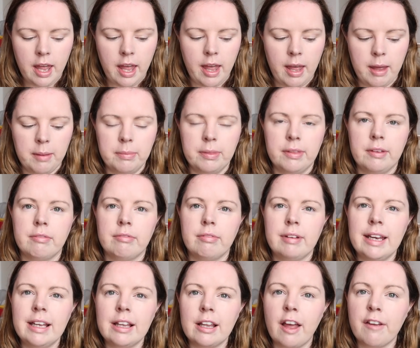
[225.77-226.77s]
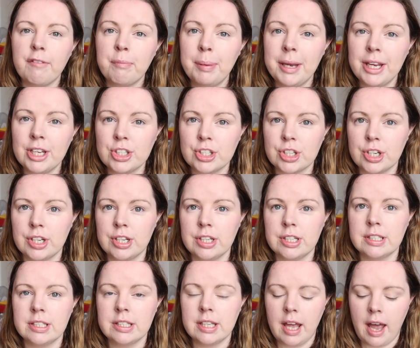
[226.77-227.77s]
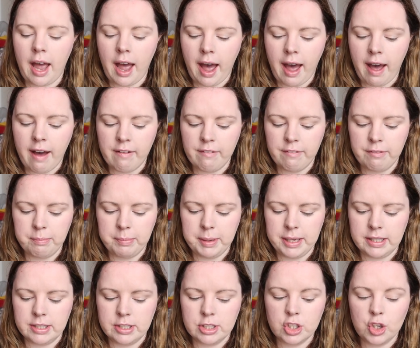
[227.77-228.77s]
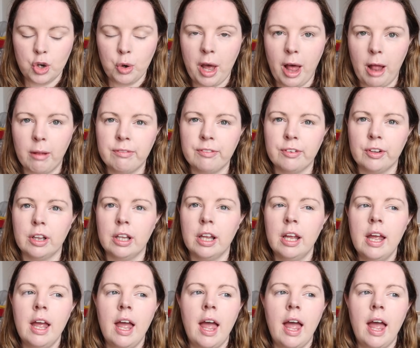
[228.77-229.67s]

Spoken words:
And the real life pictures have been so helpful.